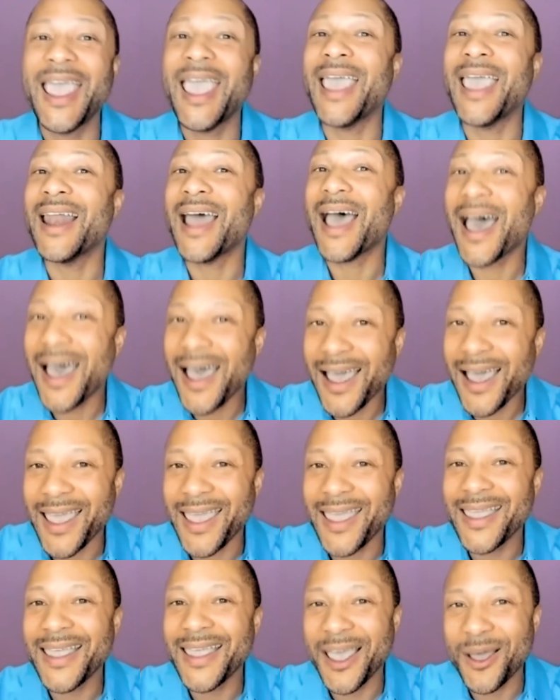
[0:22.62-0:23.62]
and
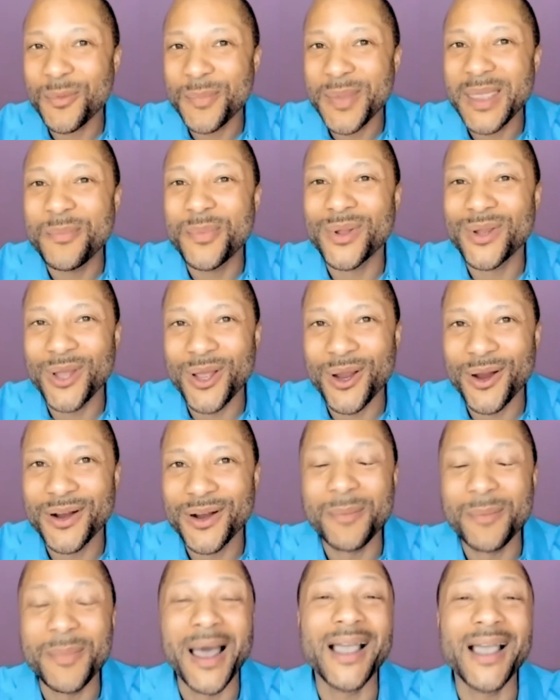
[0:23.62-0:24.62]
I help people
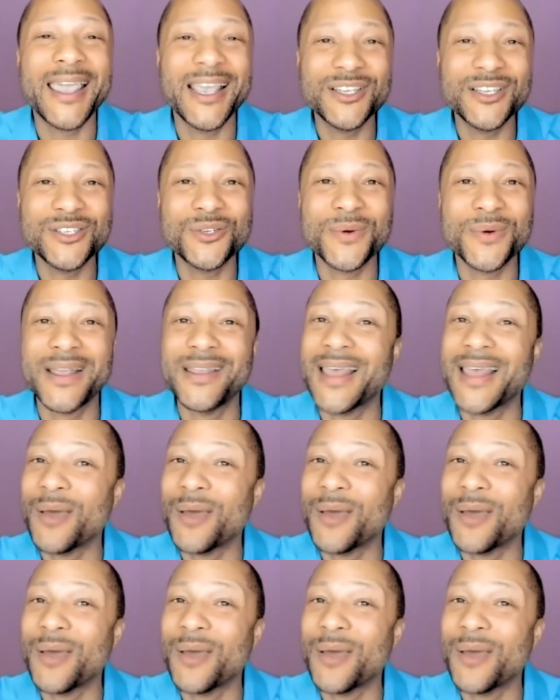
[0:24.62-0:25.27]
learn about history